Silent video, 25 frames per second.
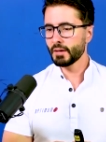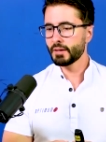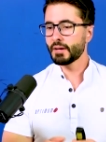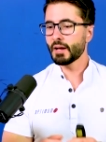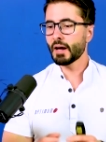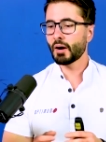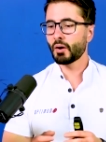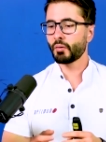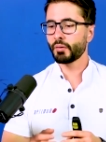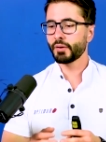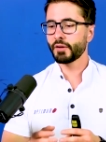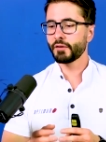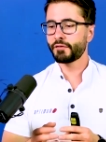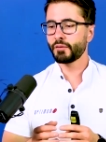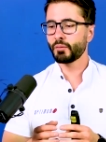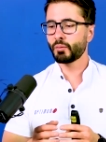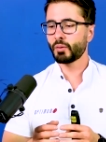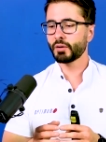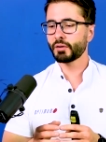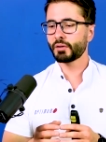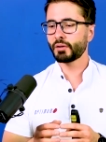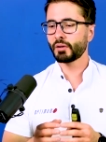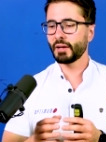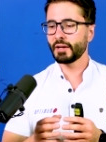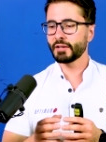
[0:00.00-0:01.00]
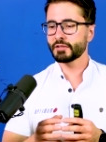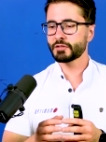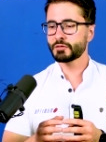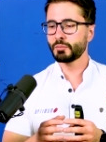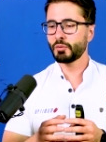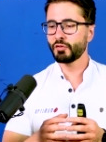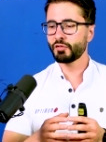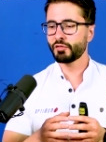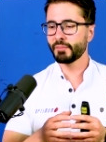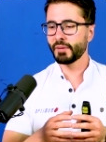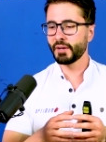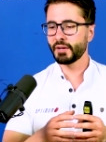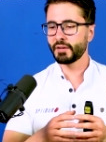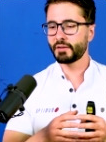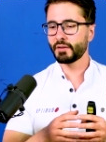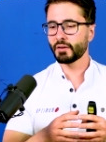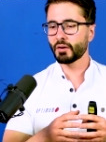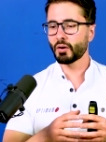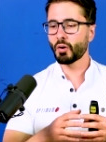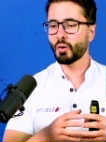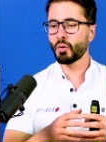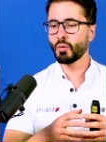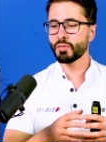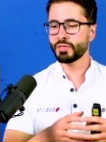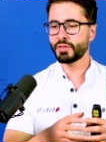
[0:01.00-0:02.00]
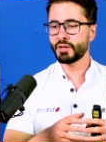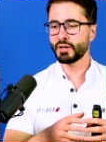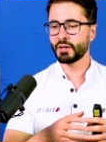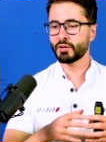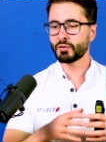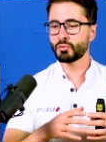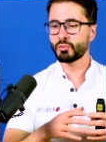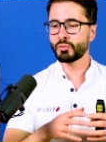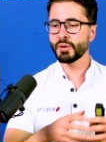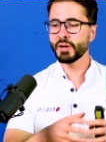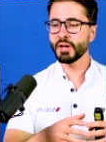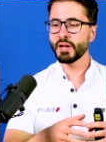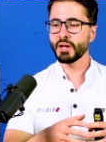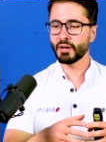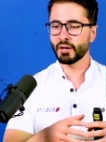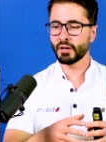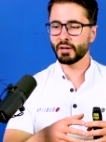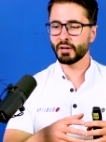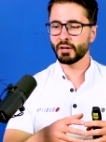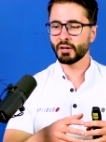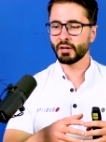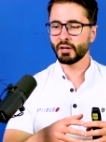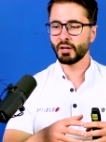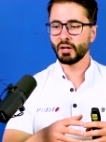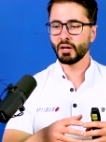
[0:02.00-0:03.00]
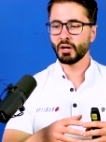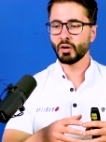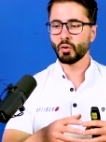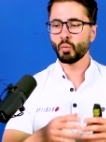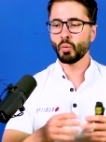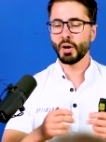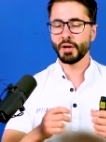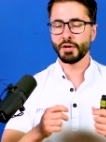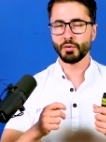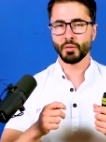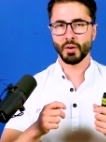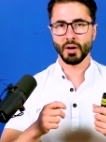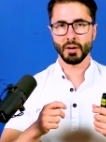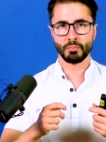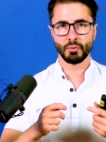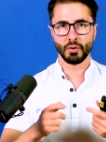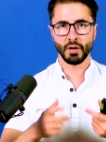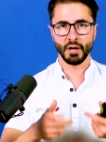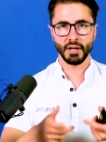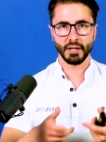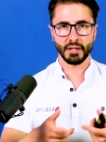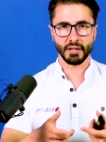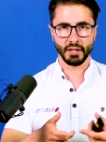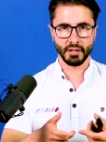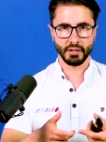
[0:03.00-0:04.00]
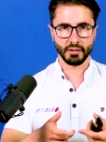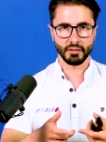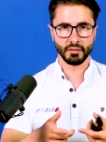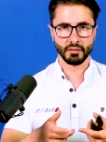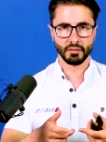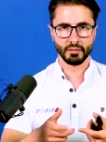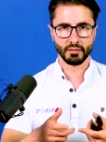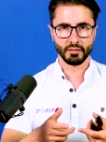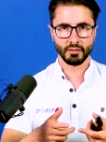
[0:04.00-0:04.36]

Now, if you want less movement on the rear when you are braking,